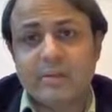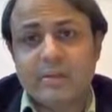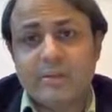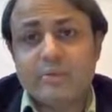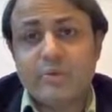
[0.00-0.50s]

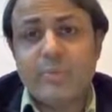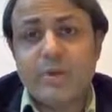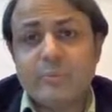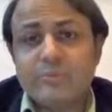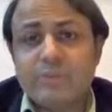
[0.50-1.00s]
So it
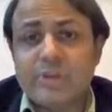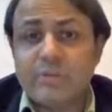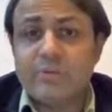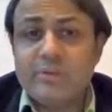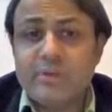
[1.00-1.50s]
becomes a
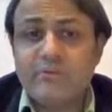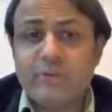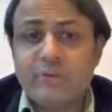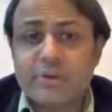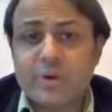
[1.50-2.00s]
genuine deal for
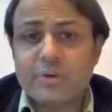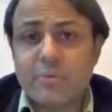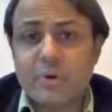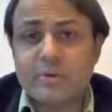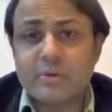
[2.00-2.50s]
your target
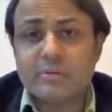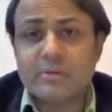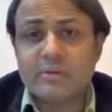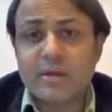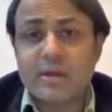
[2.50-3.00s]
market
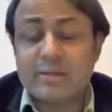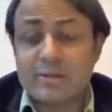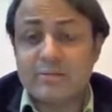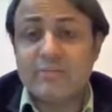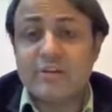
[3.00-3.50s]
at the
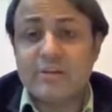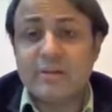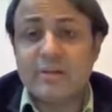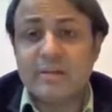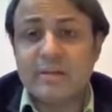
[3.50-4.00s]
end of the day,